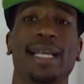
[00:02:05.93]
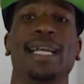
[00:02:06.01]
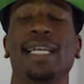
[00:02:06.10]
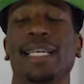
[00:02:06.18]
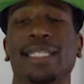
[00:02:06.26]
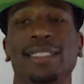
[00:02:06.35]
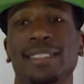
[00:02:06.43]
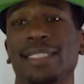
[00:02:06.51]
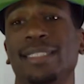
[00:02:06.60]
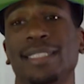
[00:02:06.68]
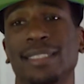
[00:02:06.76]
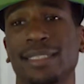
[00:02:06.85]
And
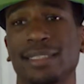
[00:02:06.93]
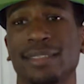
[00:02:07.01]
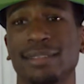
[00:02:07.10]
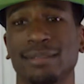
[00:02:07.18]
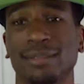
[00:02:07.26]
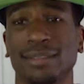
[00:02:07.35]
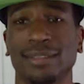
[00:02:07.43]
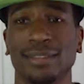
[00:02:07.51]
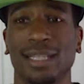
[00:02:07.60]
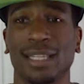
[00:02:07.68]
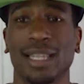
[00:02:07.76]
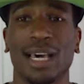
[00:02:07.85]
it just,
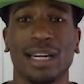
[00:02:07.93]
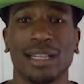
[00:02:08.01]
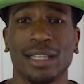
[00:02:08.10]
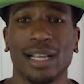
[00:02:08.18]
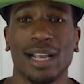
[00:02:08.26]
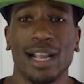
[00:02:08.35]
a lot of the